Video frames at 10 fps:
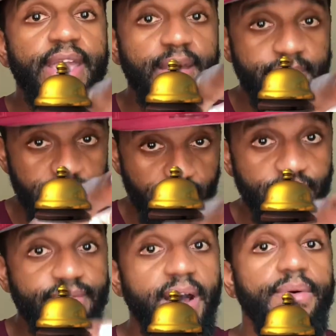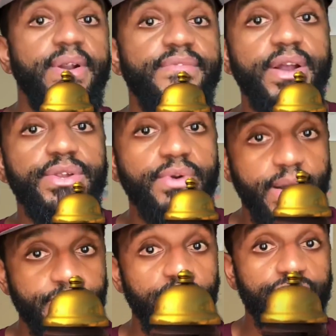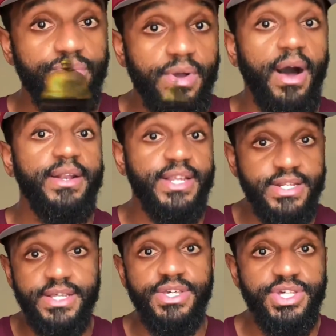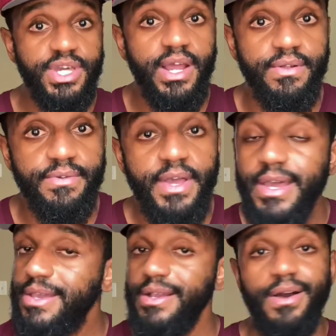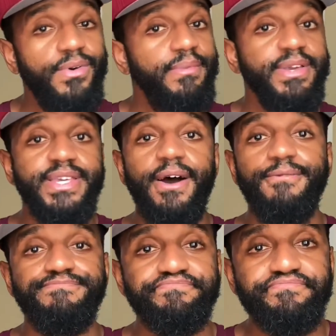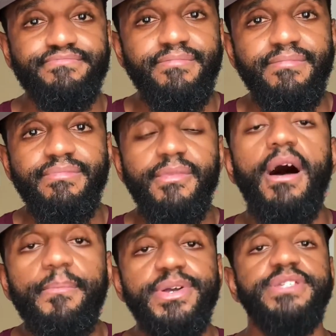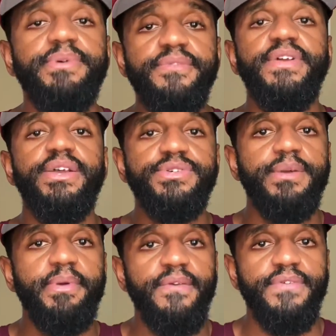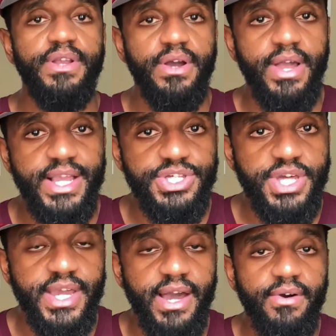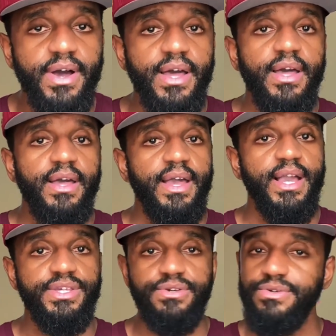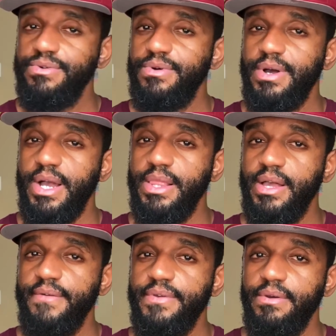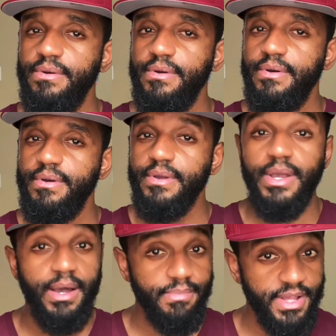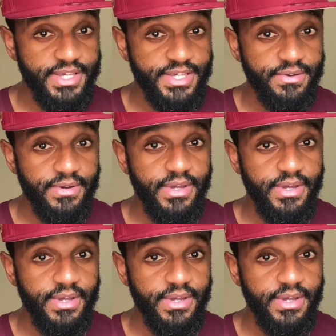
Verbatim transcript: can be notified whenever I do upload new content to this channel. You don't want to miss out. I'll put some other videos up here for you to go ahead and check out. As usual, I love you. God bless you